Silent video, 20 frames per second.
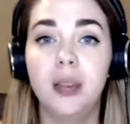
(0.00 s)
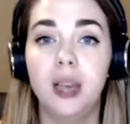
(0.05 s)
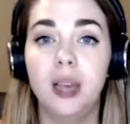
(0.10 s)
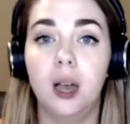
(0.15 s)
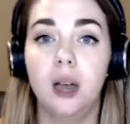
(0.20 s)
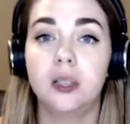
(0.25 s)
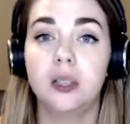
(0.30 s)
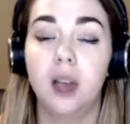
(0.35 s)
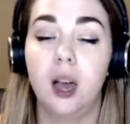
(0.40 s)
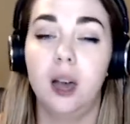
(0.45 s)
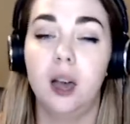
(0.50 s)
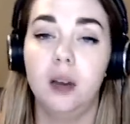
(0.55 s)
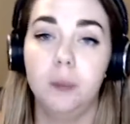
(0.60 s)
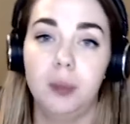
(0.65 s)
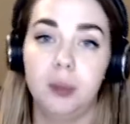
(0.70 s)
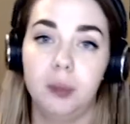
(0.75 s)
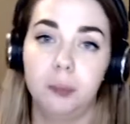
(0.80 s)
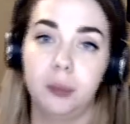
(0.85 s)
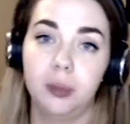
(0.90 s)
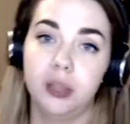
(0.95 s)
And from
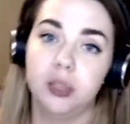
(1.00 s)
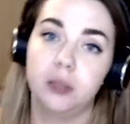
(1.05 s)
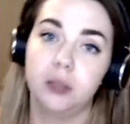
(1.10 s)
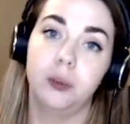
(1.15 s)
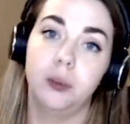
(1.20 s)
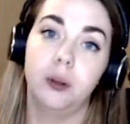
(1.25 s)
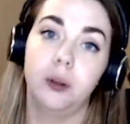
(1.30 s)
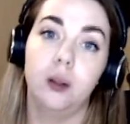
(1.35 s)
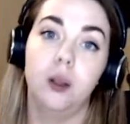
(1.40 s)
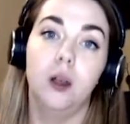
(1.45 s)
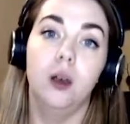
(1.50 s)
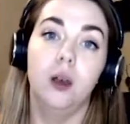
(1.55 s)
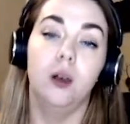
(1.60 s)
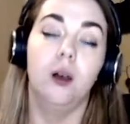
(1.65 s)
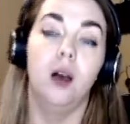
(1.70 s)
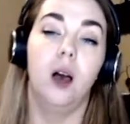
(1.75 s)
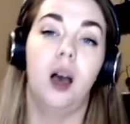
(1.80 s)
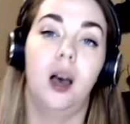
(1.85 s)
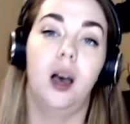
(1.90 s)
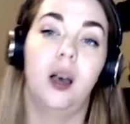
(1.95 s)
the autonomy
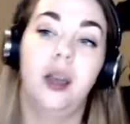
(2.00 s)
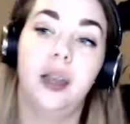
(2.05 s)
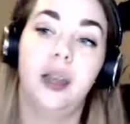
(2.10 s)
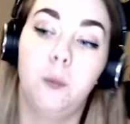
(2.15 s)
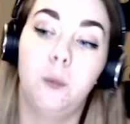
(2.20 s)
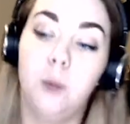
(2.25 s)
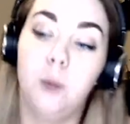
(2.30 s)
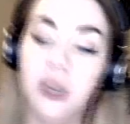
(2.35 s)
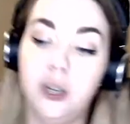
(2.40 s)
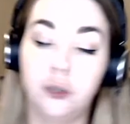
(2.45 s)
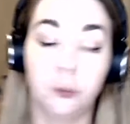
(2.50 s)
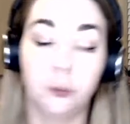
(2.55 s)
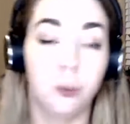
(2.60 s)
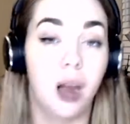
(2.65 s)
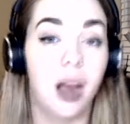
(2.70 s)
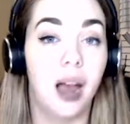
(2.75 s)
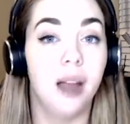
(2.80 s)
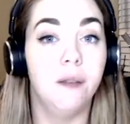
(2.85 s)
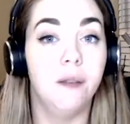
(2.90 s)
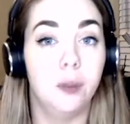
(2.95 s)
principle,
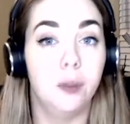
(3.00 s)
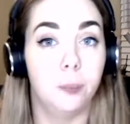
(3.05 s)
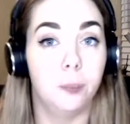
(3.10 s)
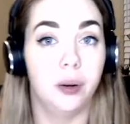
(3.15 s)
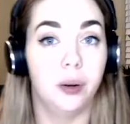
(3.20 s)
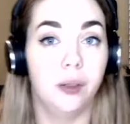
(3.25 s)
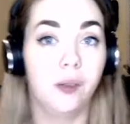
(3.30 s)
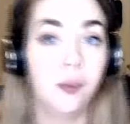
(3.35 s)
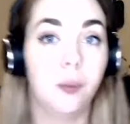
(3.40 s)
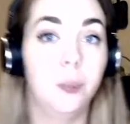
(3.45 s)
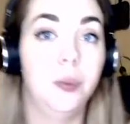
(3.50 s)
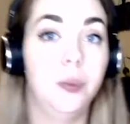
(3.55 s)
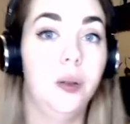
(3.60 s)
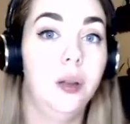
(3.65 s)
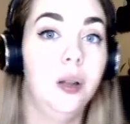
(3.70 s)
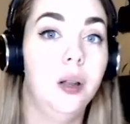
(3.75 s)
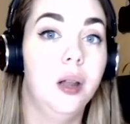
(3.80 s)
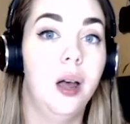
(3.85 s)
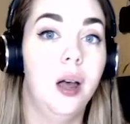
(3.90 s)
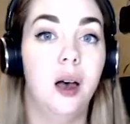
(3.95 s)
we derive
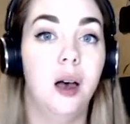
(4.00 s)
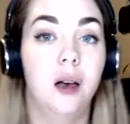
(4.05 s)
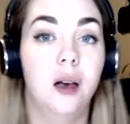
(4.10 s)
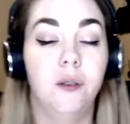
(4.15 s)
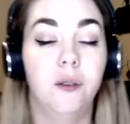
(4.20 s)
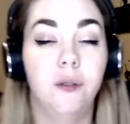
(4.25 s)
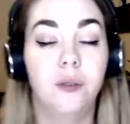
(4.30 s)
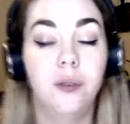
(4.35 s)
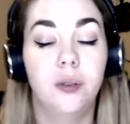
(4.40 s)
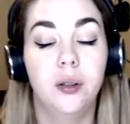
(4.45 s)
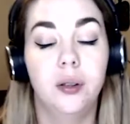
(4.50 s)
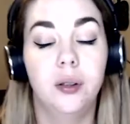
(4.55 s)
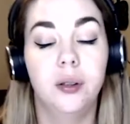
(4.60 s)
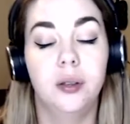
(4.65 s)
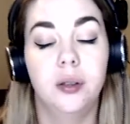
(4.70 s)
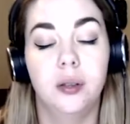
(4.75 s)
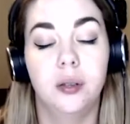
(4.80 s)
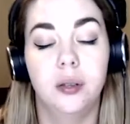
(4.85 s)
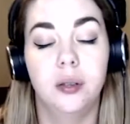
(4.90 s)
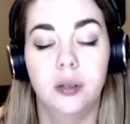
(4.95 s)
the principle
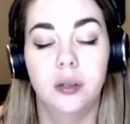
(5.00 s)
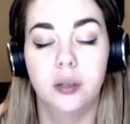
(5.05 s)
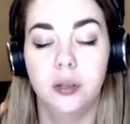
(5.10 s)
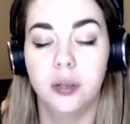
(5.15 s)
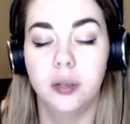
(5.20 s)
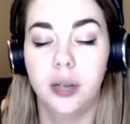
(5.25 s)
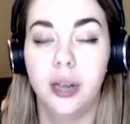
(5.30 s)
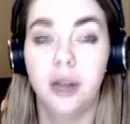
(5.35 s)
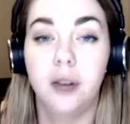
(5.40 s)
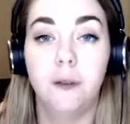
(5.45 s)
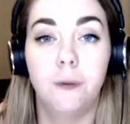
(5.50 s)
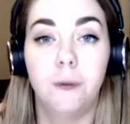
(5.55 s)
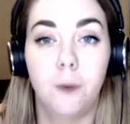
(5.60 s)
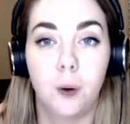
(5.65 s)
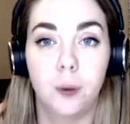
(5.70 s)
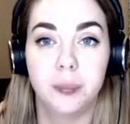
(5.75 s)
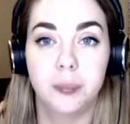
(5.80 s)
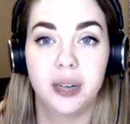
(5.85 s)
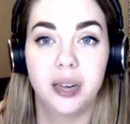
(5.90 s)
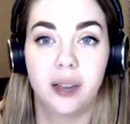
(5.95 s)
of
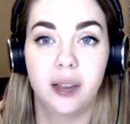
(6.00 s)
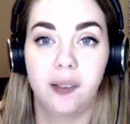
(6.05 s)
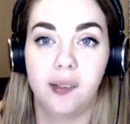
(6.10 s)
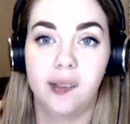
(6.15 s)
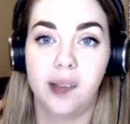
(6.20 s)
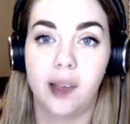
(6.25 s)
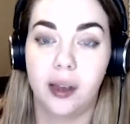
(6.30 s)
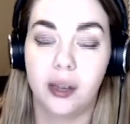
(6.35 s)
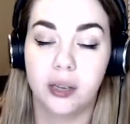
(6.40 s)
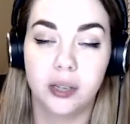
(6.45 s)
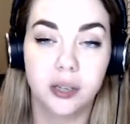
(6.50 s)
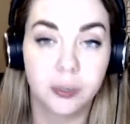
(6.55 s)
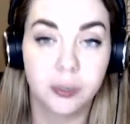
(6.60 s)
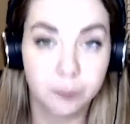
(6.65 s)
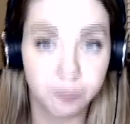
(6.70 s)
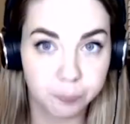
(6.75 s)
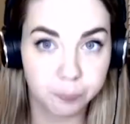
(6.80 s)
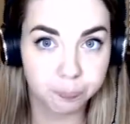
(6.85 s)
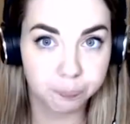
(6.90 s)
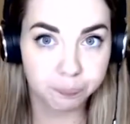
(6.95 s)
informed
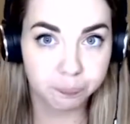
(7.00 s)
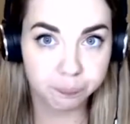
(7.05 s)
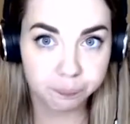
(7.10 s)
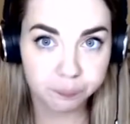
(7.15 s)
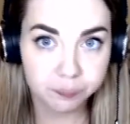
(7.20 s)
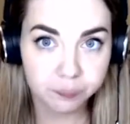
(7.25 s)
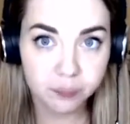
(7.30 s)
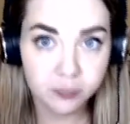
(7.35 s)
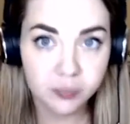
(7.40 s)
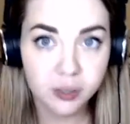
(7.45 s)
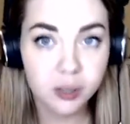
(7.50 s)
consent.